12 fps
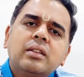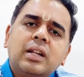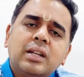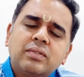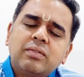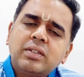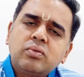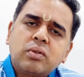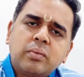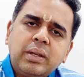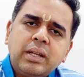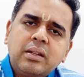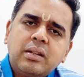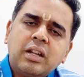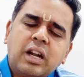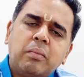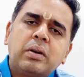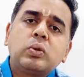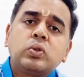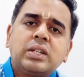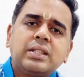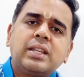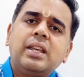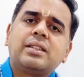That is when Swami Ramanuja
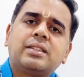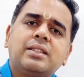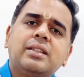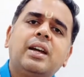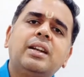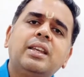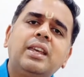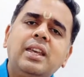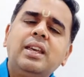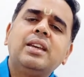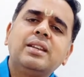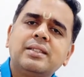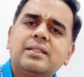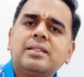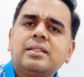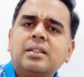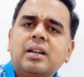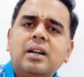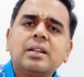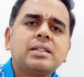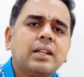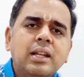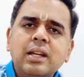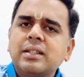says that he is a
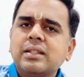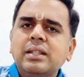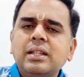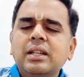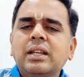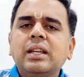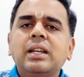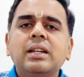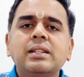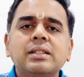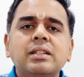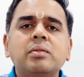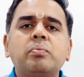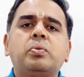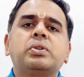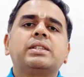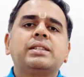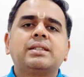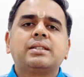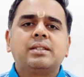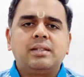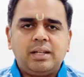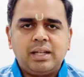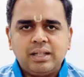sannyasi, he doesn't possess
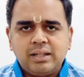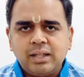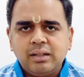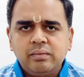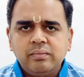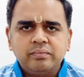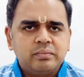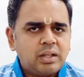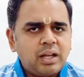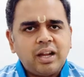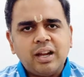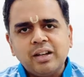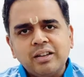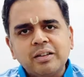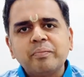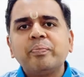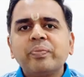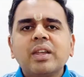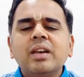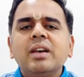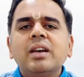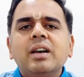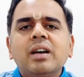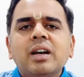anything, and
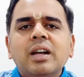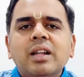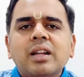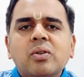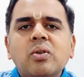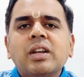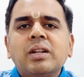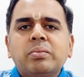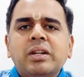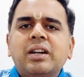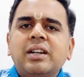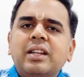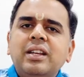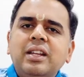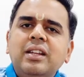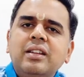Kongil Piratti